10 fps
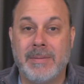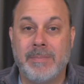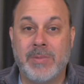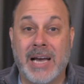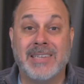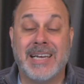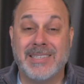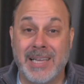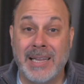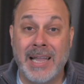Guys,
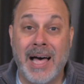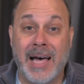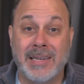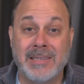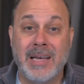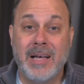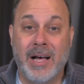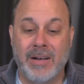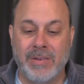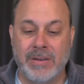that's a lot
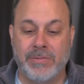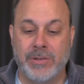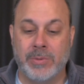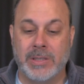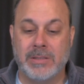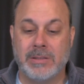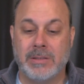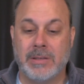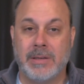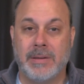of influence.
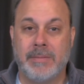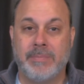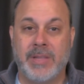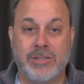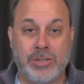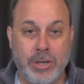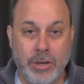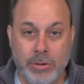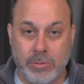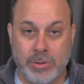It's
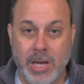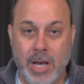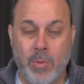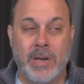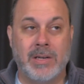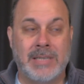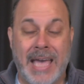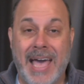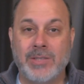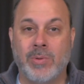huge. When
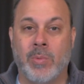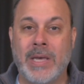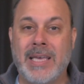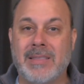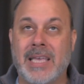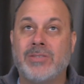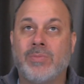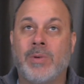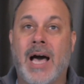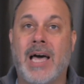dads, when we get things
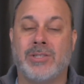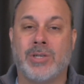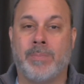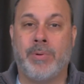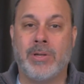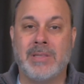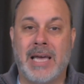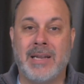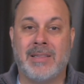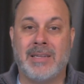from God and start putting
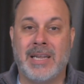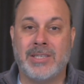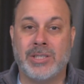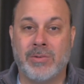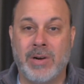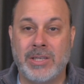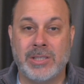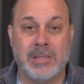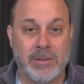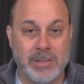that into the next
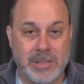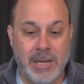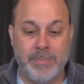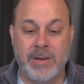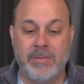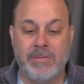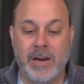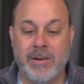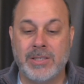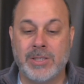generation, there is something
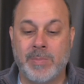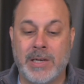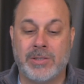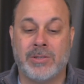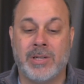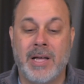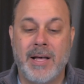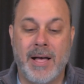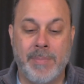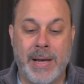very special
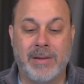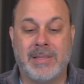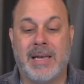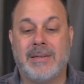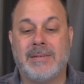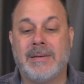about that.